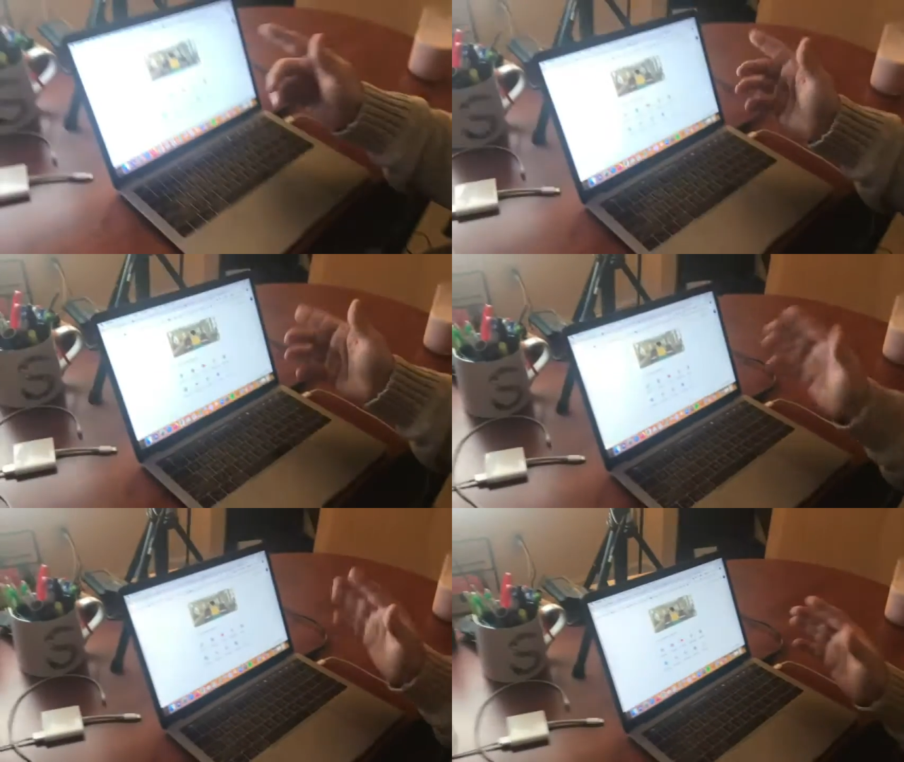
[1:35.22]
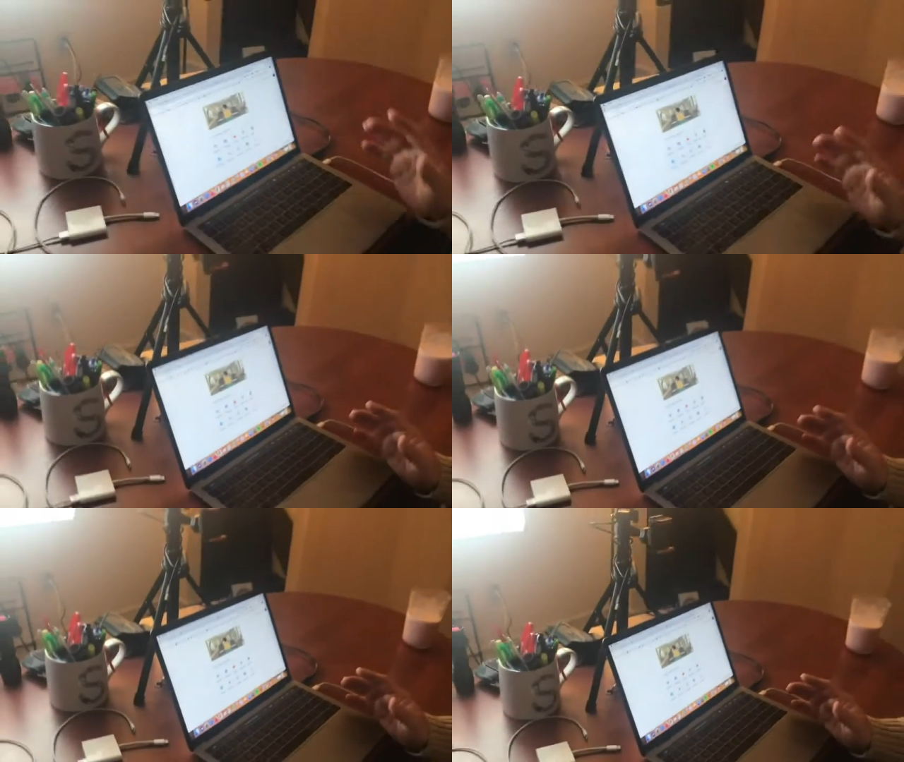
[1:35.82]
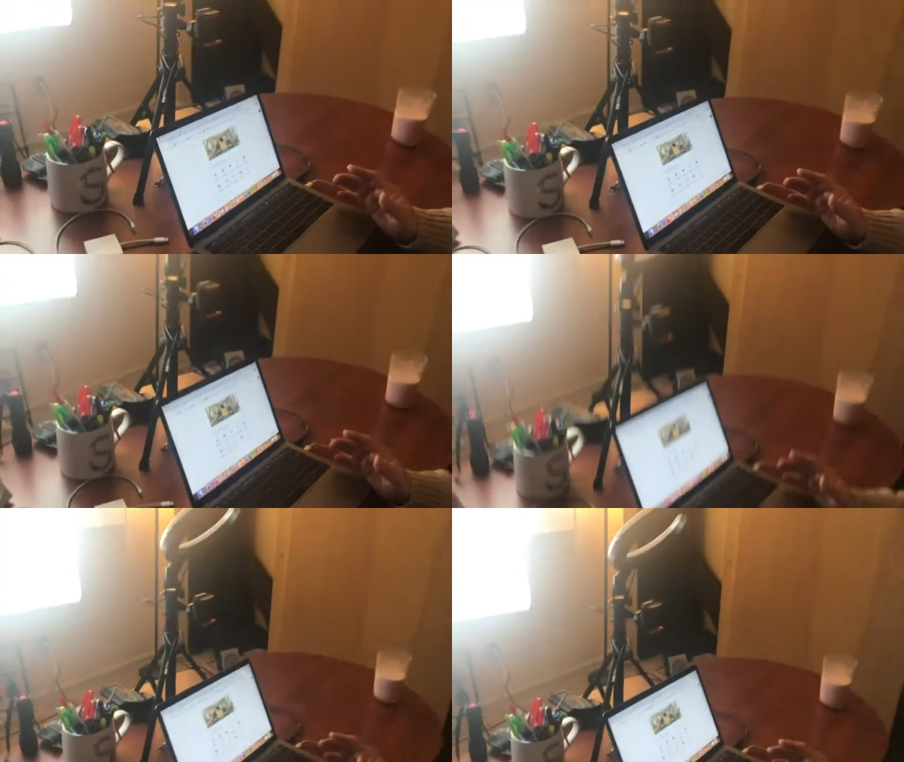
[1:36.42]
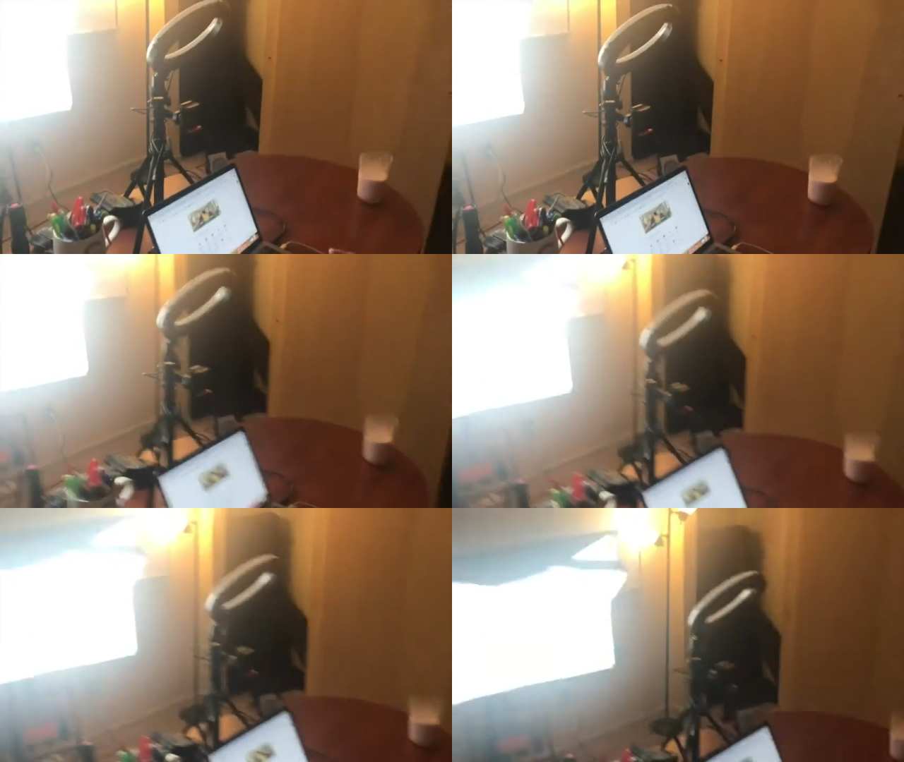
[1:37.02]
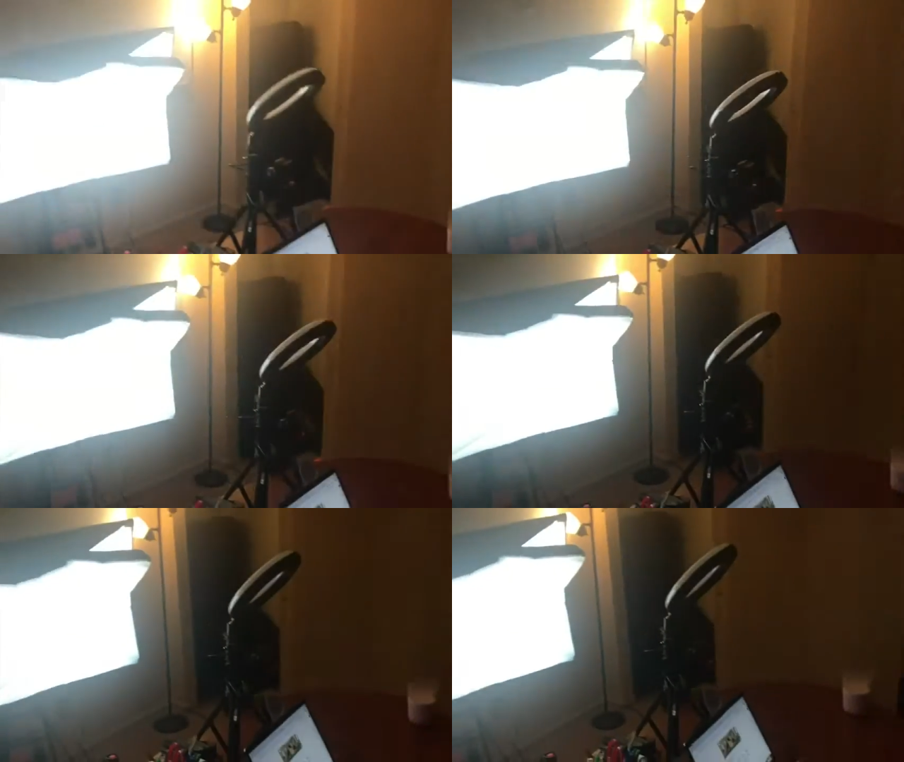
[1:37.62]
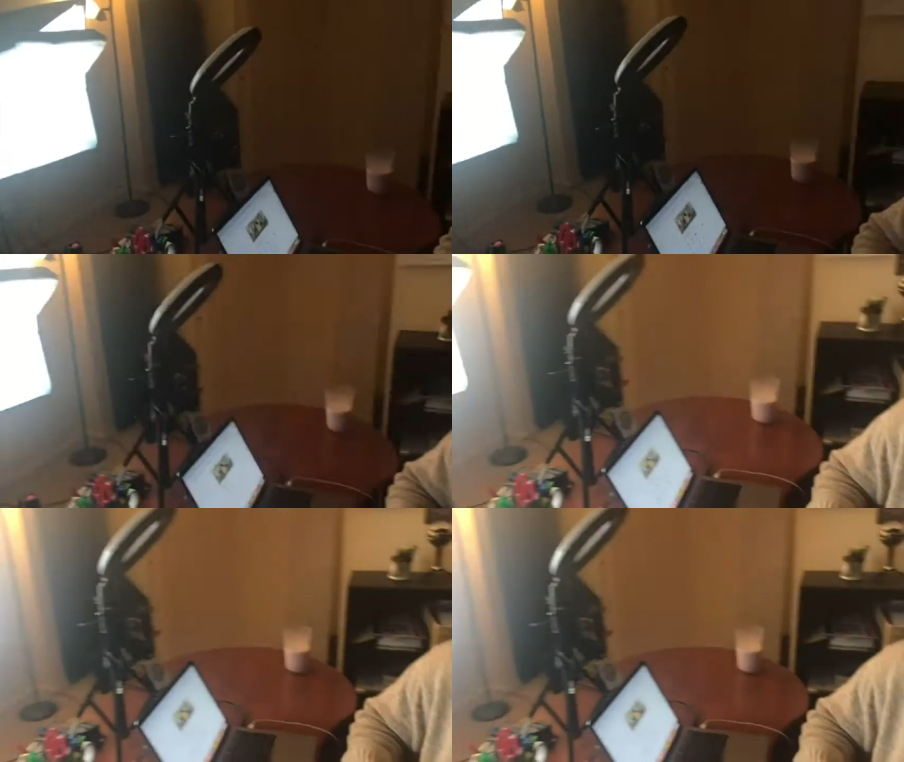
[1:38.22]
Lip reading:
[unreadable: no face in view]